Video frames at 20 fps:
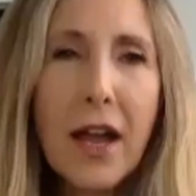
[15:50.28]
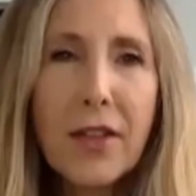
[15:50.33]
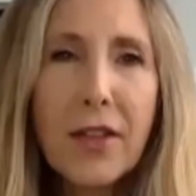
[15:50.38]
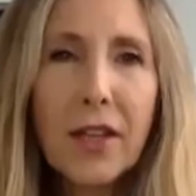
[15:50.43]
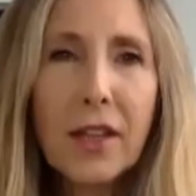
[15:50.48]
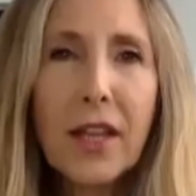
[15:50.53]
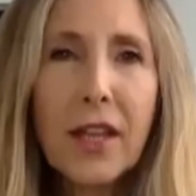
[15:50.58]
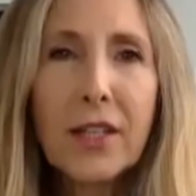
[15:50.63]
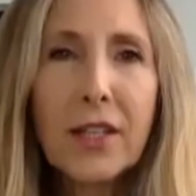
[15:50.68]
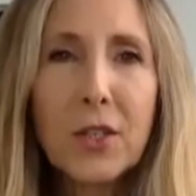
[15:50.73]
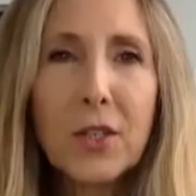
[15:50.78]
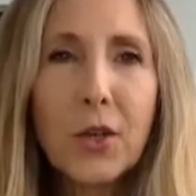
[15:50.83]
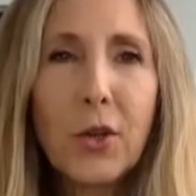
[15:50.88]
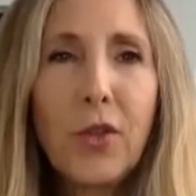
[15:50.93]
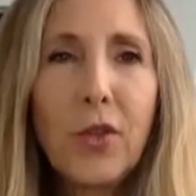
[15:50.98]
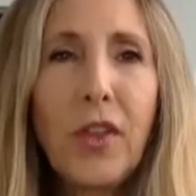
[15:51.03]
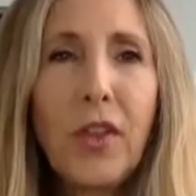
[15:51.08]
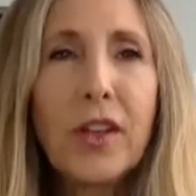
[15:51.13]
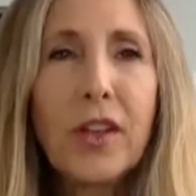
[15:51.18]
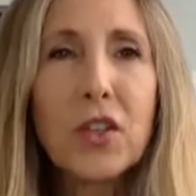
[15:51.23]
think that's a good
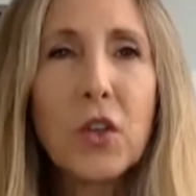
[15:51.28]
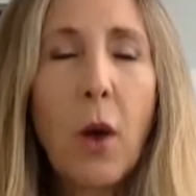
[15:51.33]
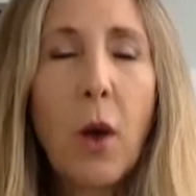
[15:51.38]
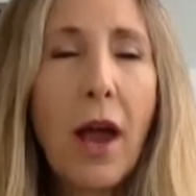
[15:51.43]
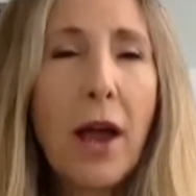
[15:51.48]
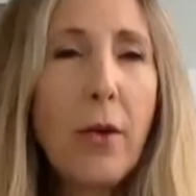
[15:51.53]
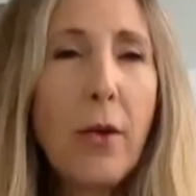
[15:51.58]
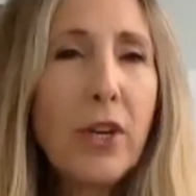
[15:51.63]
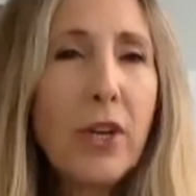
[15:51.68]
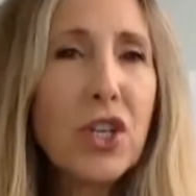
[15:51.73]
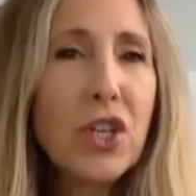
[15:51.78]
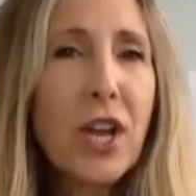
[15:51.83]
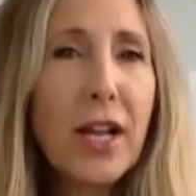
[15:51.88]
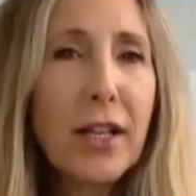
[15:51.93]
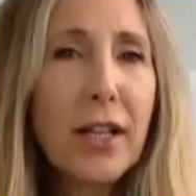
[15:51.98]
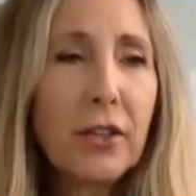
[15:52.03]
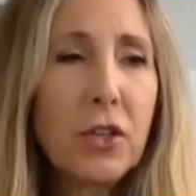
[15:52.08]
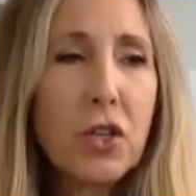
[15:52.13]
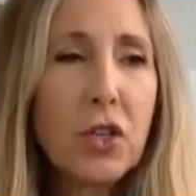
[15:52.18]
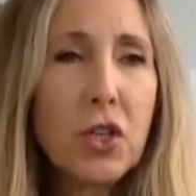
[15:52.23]
thing. So I would
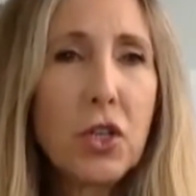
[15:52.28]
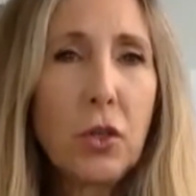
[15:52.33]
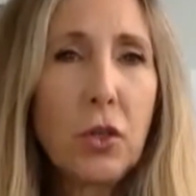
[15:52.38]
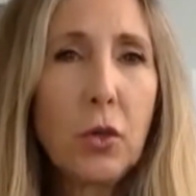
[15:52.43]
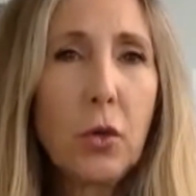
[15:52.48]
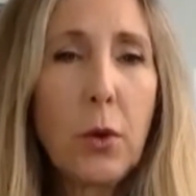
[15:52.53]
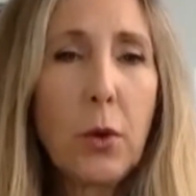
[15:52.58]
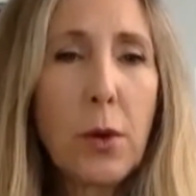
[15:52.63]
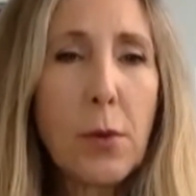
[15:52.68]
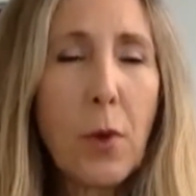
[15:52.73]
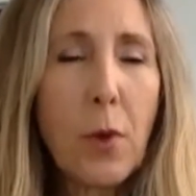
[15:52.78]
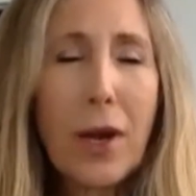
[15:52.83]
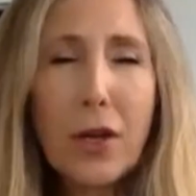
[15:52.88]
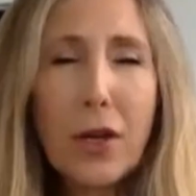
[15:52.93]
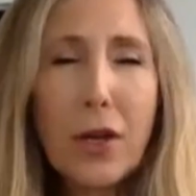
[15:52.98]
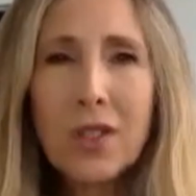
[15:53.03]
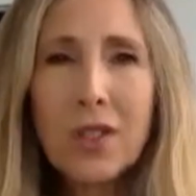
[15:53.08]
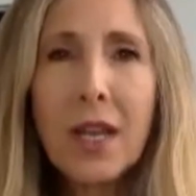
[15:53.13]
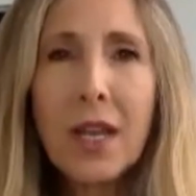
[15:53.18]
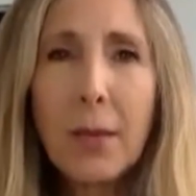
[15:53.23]
challenge you. What
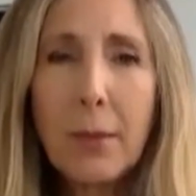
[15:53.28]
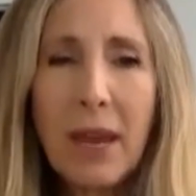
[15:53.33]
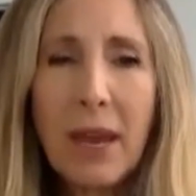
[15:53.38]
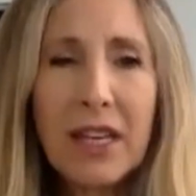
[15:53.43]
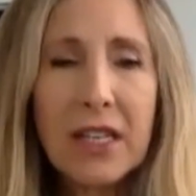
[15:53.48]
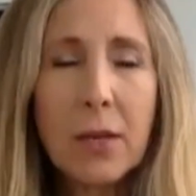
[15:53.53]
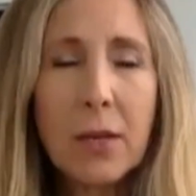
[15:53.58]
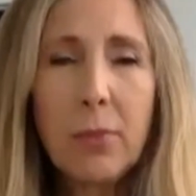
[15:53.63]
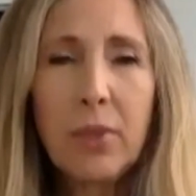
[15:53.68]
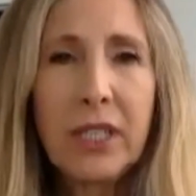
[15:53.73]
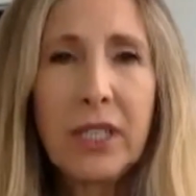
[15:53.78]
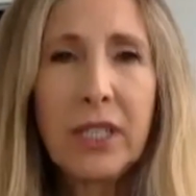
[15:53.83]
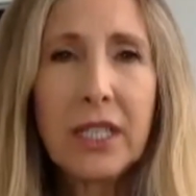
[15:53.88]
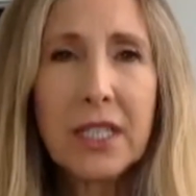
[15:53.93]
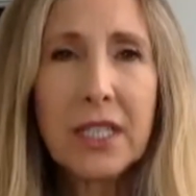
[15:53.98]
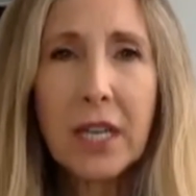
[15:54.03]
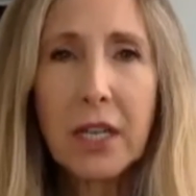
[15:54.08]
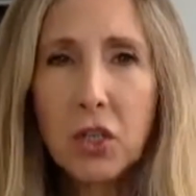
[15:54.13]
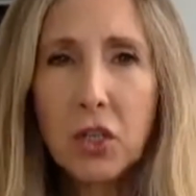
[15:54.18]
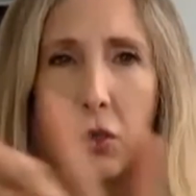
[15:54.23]
you're saying makes complete
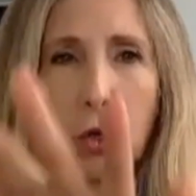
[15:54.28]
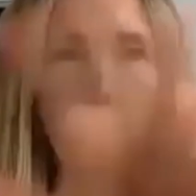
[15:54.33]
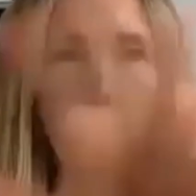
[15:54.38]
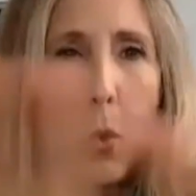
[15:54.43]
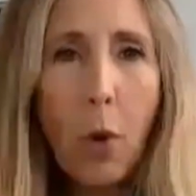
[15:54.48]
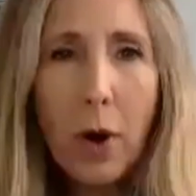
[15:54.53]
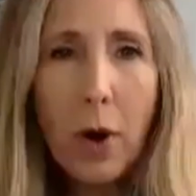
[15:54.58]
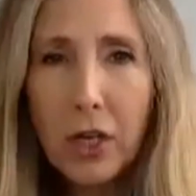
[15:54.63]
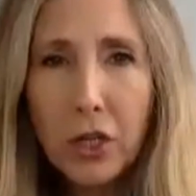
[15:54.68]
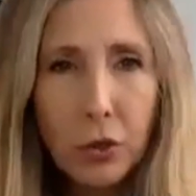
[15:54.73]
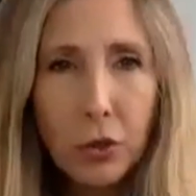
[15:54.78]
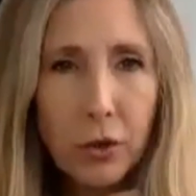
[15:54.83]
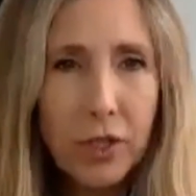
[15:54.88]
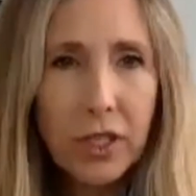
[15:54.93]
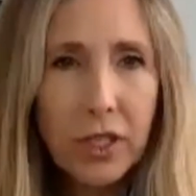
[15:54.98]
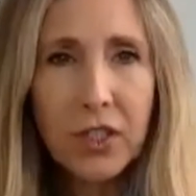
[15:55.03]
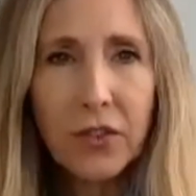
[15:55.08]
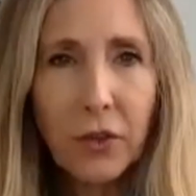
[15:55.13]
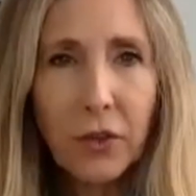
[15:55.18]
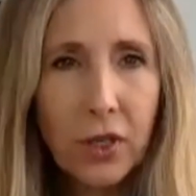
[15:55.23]
sense. You don't want to do
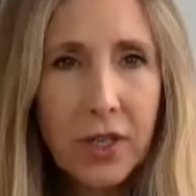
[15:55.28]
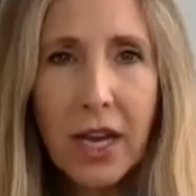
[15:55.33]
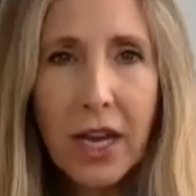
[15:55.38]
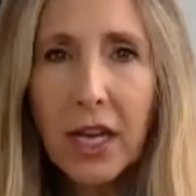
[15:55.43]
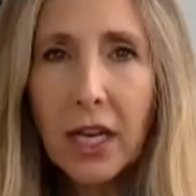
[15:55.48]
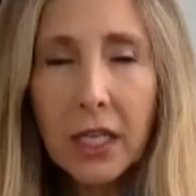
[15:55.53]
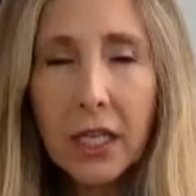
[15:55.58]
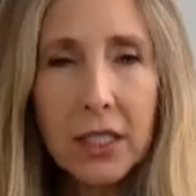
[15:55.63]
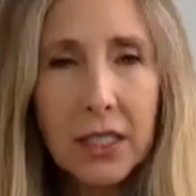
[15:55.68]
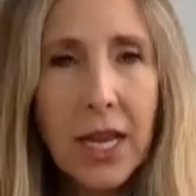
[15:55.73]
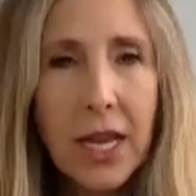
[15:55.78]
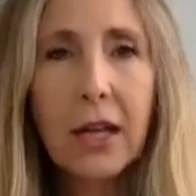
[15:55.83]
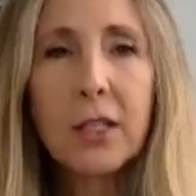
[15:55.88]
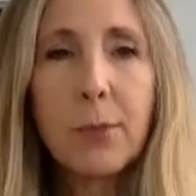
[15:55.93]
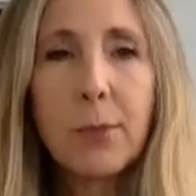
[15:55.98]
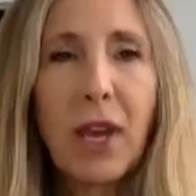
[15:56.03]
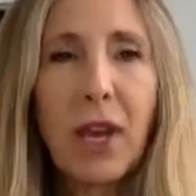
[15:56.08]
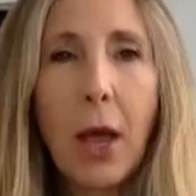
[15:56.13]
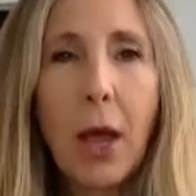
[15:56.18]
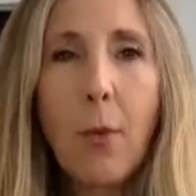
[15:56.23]
this for a date because now it's
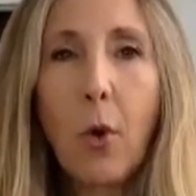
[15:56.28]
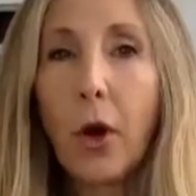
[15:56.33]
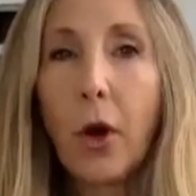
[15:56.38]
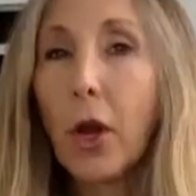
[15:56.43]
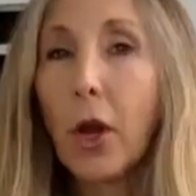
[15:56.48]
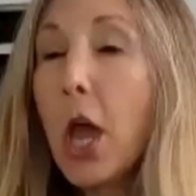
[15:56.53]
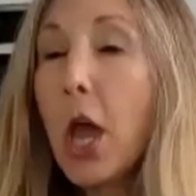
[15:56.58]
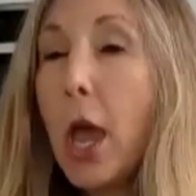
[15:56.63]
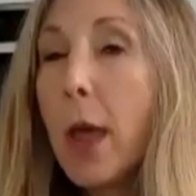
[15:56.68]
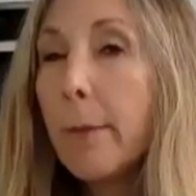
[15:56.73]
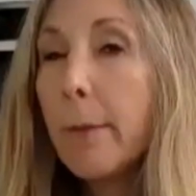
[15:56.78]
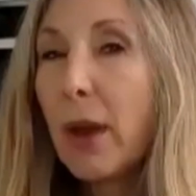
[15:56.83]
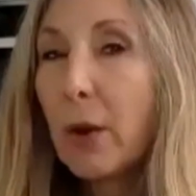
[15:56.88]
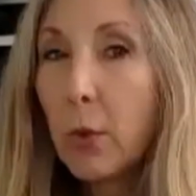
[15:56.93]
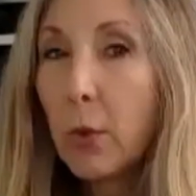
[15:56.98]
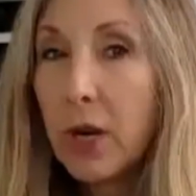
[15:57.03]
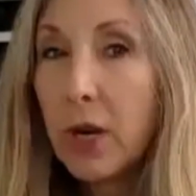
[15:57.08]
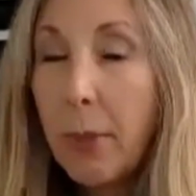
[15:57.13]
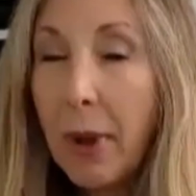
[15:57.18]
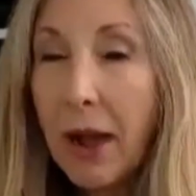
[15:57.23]
become work. But
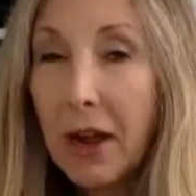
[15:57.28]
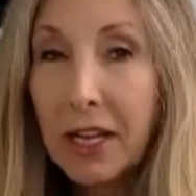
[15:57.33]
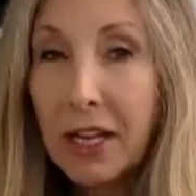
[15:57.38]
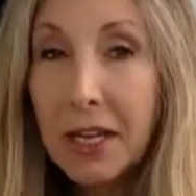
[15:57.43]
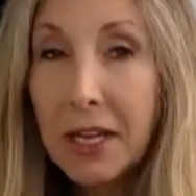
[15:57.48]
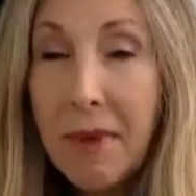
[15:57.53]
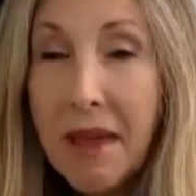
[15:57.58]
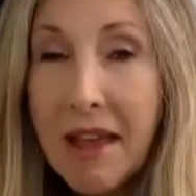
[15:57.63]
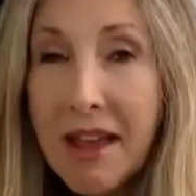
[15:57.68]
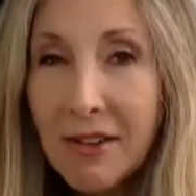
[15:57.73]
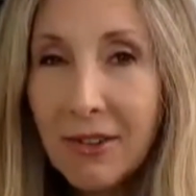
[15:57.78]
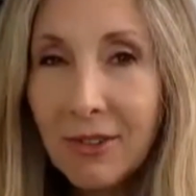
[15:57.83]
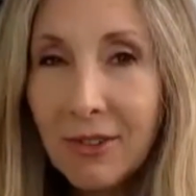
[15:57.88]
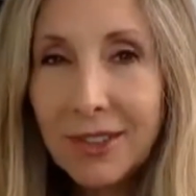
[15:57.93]
what about email?